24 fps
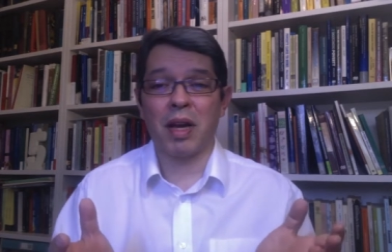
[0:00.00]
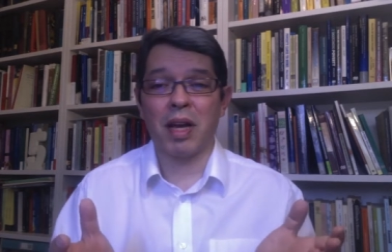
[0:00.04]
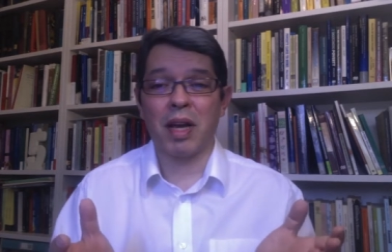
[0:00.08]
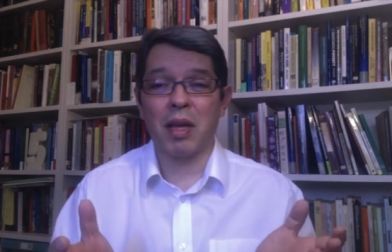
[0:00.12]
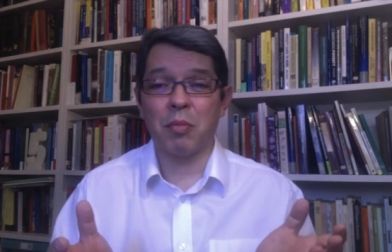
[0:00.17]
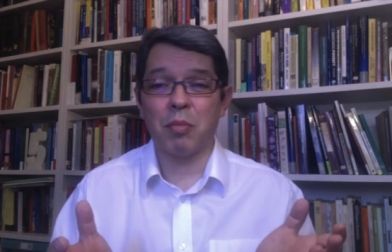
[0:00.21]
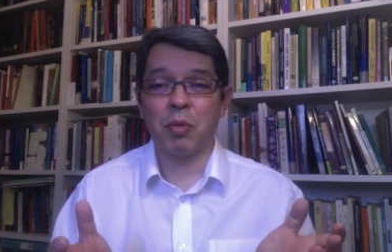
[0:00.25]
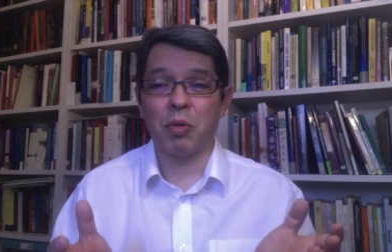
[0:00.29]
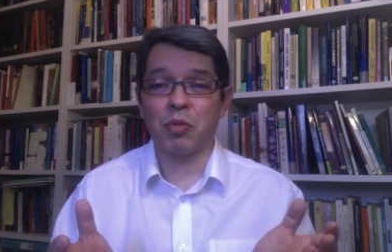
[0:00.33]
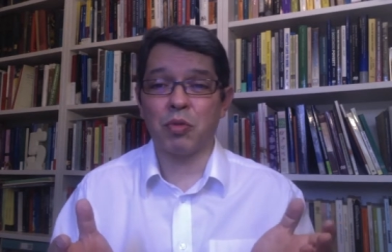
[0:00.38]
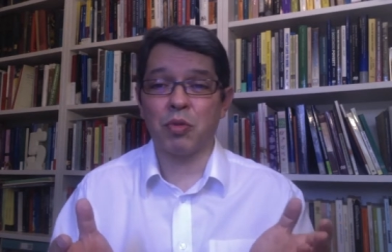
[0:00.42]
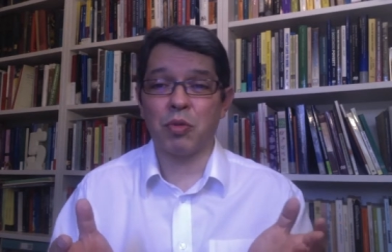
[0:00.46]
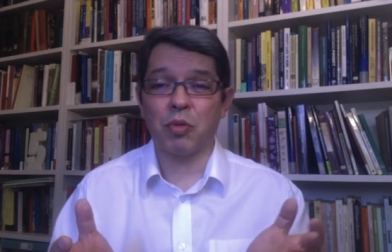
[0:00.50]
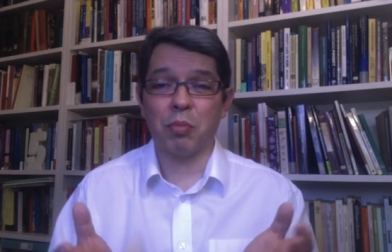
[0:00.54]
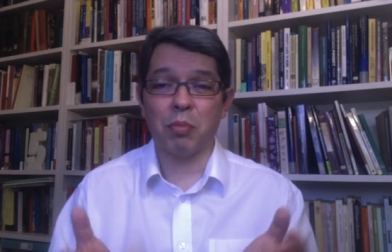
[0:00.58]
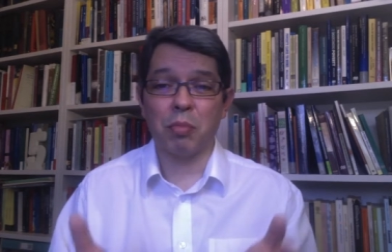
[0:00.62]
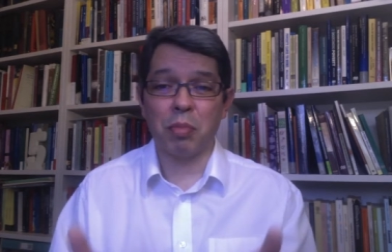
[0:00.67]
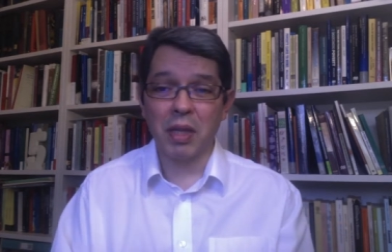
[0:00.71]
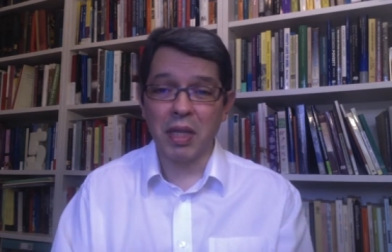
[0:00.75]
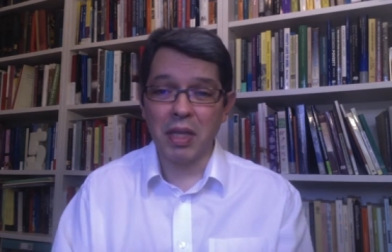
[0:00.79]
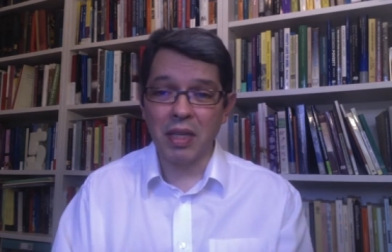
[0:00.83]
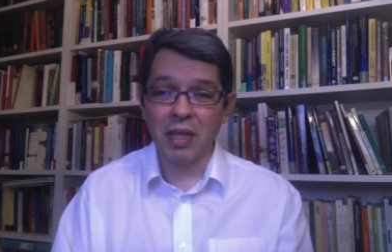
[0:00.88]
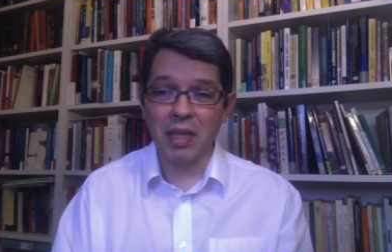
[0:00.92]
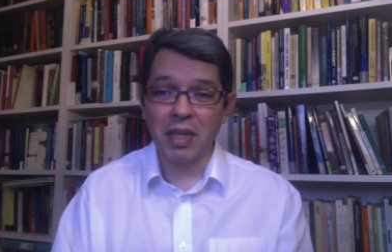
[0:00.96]
able to
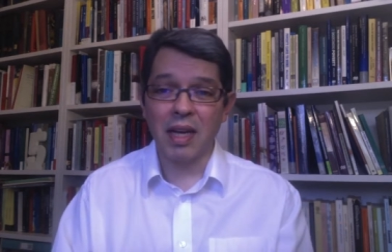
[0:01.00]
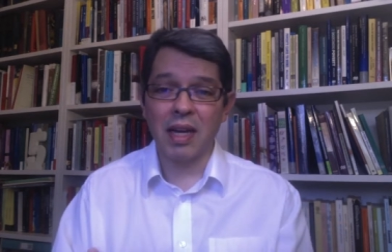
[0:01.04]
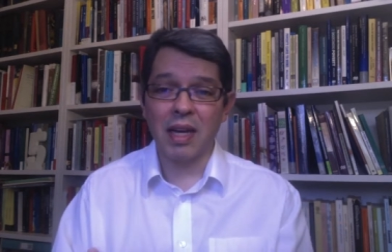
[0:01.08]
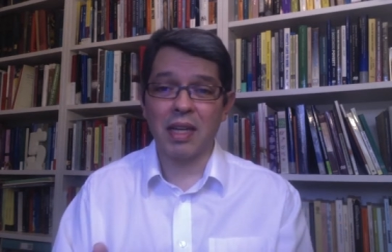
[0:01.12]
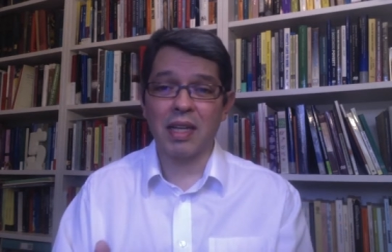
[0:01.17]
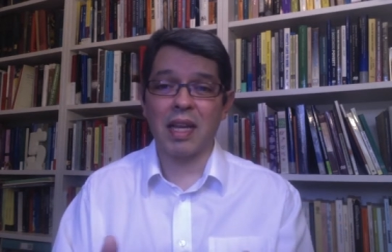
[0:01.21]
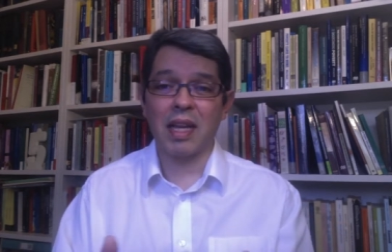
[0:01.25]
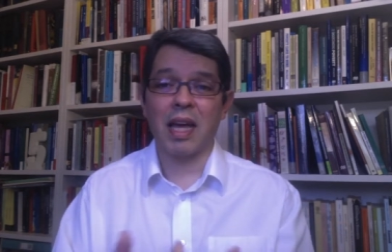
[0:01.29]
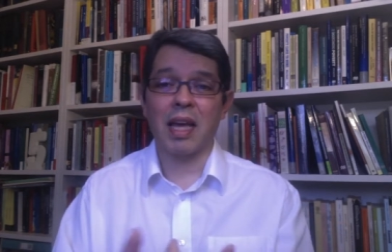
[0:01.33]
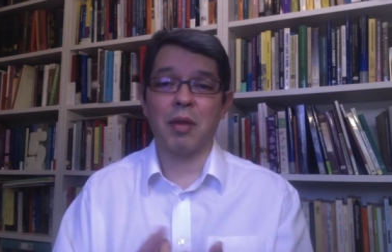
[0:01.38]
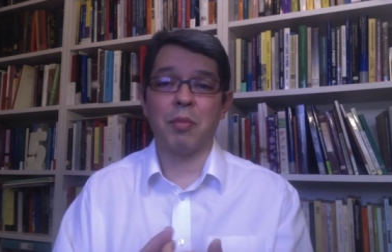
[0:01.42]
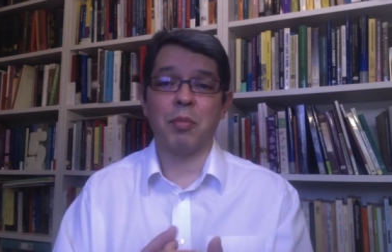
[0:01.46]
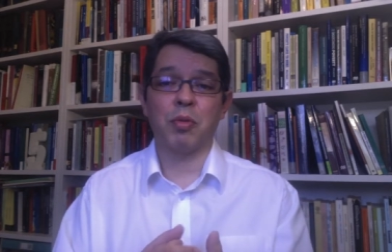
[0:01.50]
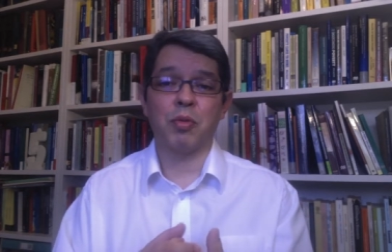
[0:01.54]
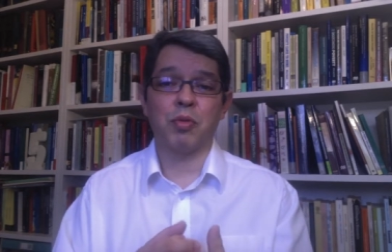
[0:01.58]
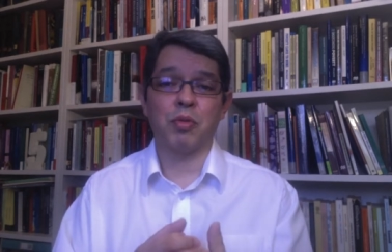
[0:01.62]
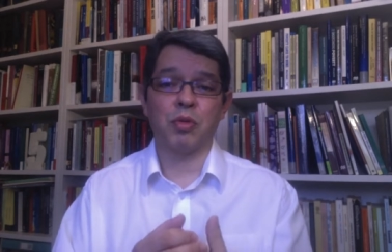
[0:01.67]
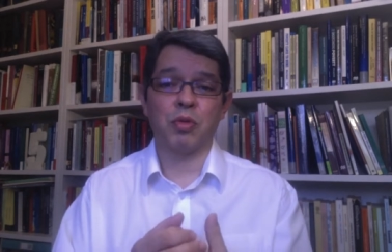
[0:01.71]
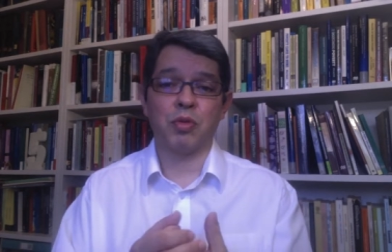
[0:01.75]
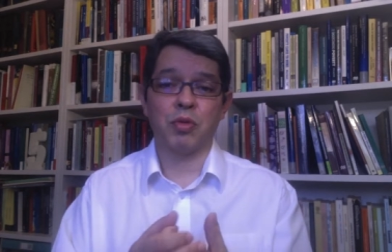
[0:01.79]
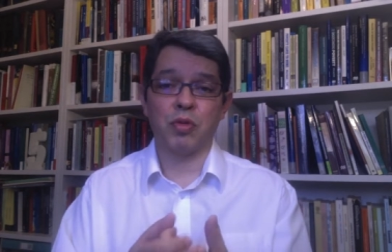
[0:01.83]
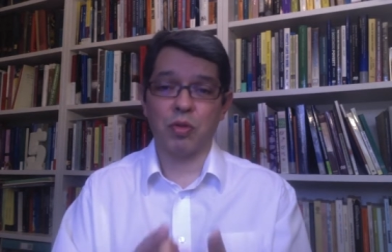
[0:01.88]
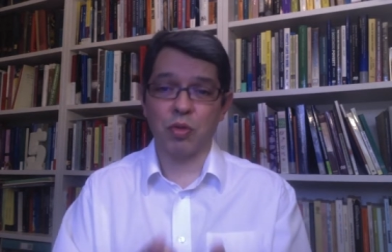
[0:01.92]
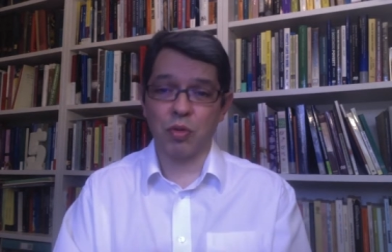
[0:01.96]
be and able
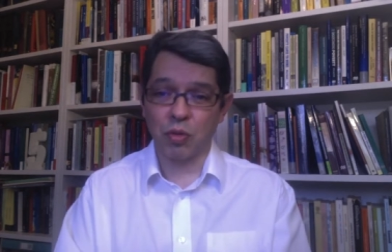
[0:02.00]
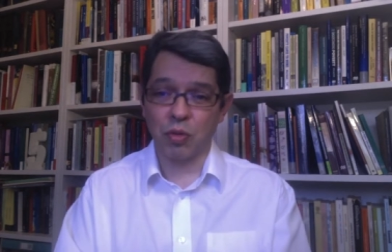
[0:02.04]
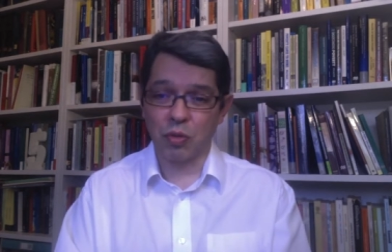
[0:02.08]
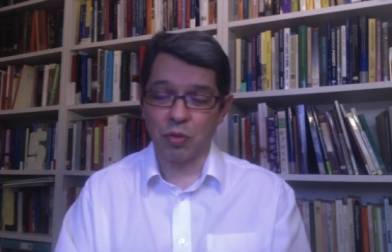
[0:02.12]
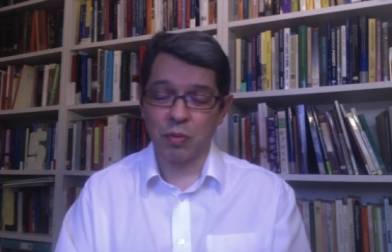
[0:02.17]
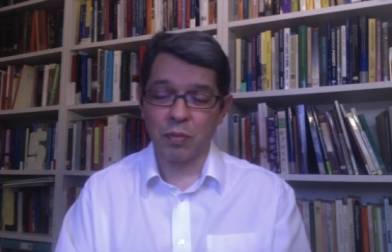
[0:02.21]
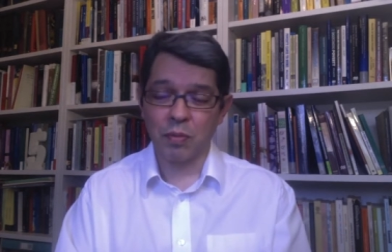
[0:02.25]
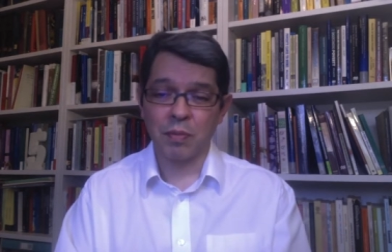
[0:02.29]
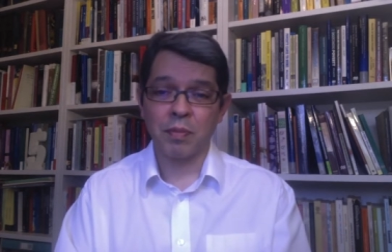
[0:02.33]
to do,